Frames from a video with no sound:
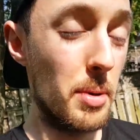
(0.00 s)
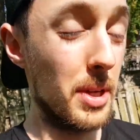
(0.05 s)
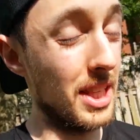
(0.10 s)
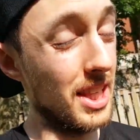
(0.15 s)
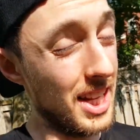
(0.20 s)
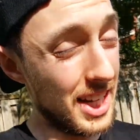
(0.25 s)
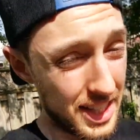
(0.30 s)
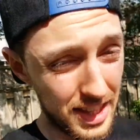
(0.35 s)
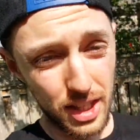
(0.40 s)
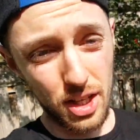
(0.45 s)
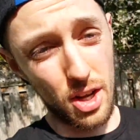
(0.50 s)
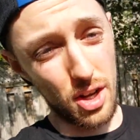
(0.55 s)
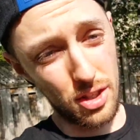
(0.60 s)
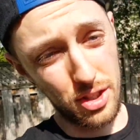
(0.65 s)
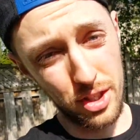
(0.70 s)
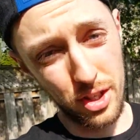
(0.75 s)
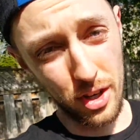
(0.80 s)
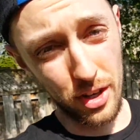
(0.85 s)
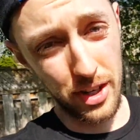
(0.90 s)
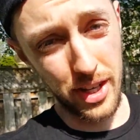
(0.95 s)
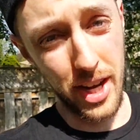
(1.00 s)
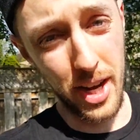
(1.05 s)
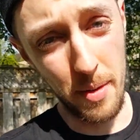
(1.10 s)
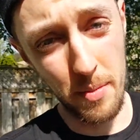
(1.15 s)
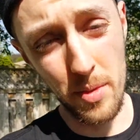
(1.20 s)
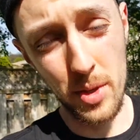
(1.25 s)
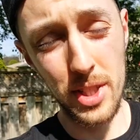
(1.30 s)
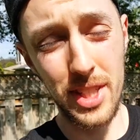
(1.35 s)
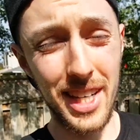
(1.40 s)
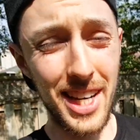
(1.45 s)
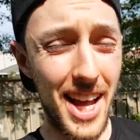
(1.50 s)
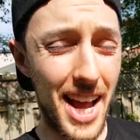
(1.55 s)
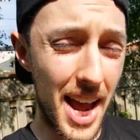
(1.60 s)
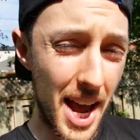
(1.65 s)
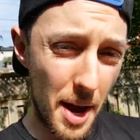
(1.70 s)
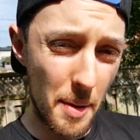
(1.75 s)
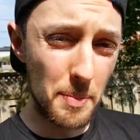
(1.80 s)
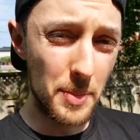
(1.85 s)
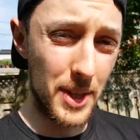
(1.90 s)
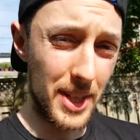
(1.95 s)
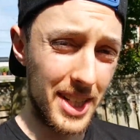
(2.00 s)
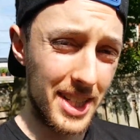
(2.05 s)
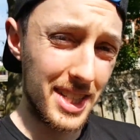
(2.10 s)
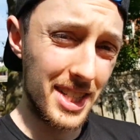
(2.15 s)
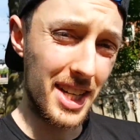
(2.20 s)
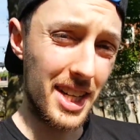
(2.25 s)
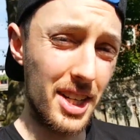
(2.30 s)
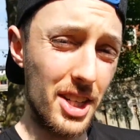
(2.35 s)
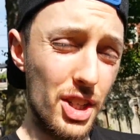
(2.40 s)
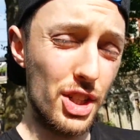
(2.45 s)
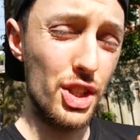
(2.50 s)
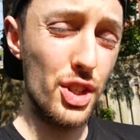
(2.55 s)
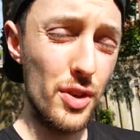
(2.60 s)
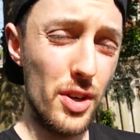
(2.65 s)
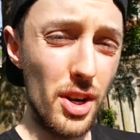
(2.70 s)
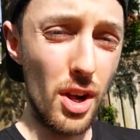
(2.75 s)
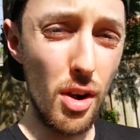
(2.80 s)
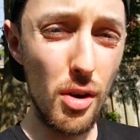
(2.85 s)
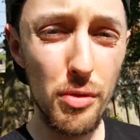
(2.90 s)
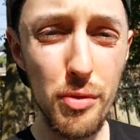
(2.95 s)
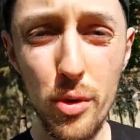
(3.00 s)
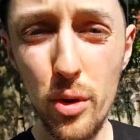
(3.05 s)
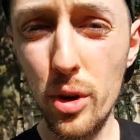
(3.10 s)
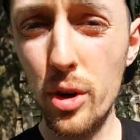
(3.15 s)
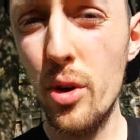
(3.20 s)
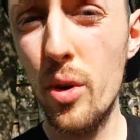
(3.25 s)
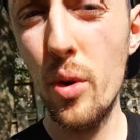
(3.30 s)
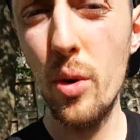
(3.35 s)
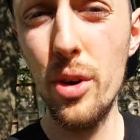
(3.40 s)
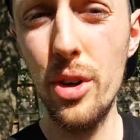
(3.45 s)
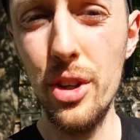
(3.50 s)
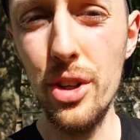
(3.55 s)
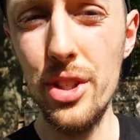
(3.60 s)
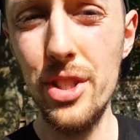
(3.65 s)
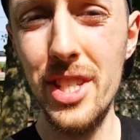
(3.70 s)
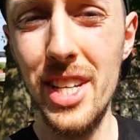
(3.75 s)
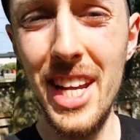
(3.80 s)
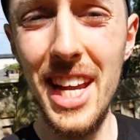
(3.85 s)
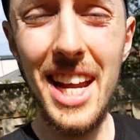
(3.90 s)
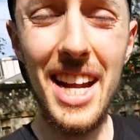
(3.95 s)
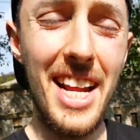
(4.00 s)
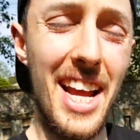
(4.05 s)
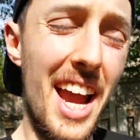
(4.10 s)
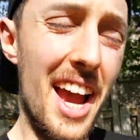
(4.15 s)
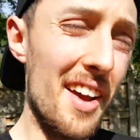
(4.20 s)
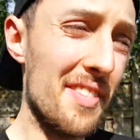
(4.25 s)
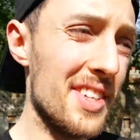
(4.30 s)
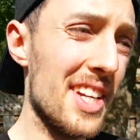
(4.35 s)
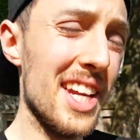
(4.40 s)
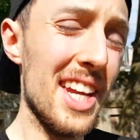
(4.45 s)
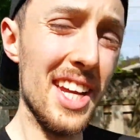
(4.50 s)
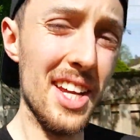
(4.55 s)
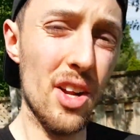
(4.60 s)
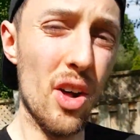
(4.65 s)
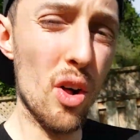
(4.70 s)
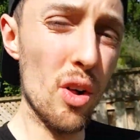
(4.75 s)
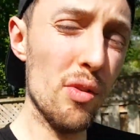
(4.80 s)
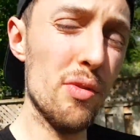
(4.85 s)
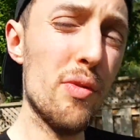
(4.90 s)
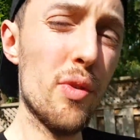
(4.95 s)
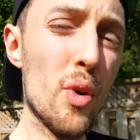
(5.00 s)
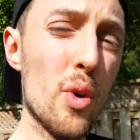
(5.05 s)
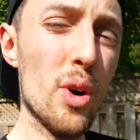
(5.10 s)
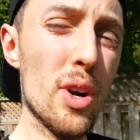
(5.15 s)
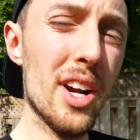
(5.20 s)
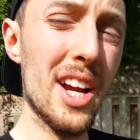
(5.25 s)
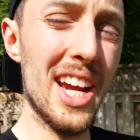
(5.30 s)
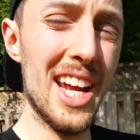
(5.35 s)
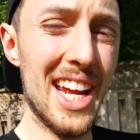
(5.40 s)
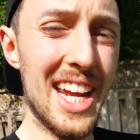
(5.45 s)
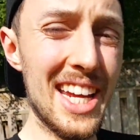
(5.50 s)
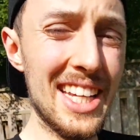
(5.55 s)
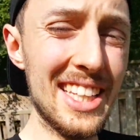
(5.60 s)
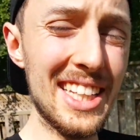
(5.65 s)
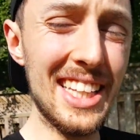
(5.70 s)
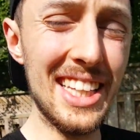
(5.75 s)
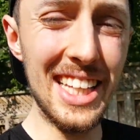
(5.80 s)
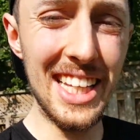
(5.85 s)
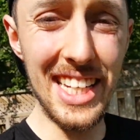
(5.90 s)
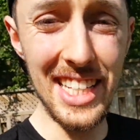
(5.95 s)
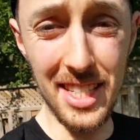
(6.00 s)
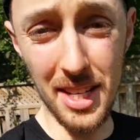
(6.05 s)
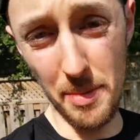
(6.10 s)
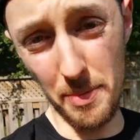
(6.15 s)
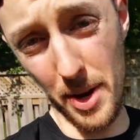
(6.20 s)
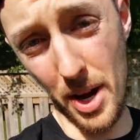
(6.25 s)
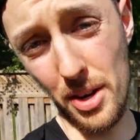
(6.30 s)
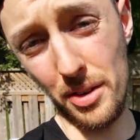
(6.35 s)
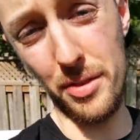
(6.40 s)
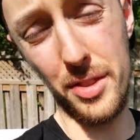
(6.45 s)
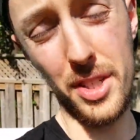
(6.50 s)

But like the All-Star game, what's gonna happen is I'm gonna shoot at all four corners, and I have to hit all four in the least amount